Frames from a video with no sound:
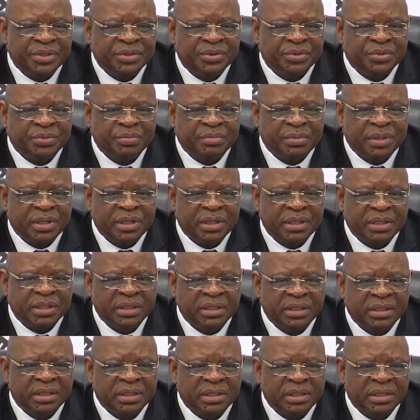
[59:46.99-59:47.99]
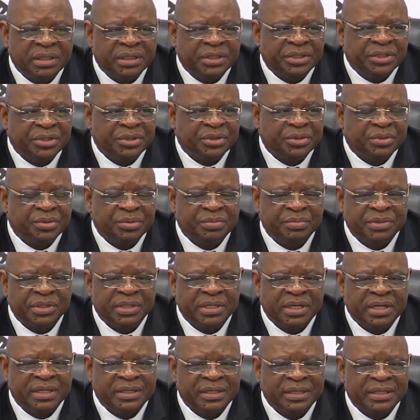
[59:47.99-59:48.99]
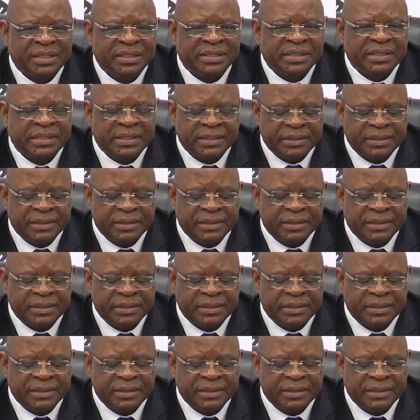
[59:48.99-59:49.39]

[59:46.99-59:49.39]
Zuma relating to Mr. Agrizi?